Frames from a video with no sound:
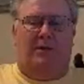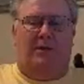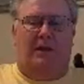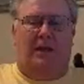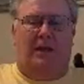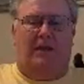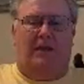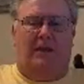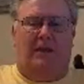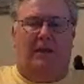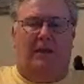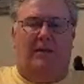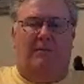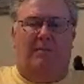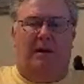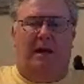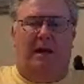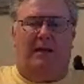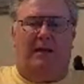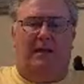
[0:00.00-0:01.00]
thing
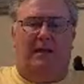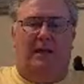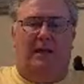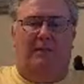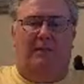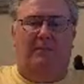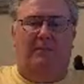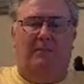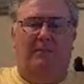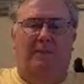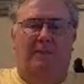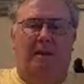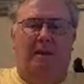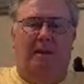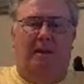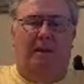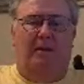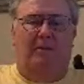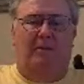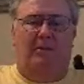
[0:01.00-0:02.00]
back then.
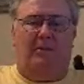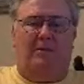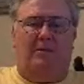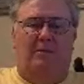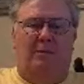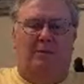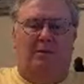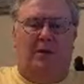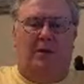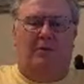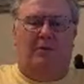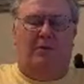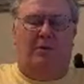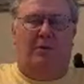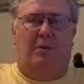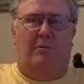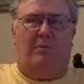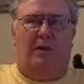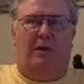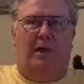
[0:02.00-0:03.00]
Was those
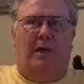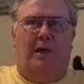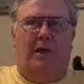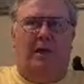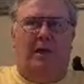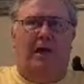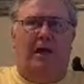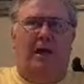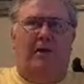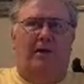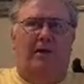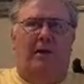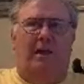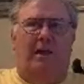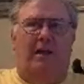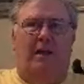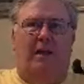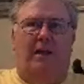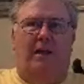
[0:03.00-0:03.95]
groups, and then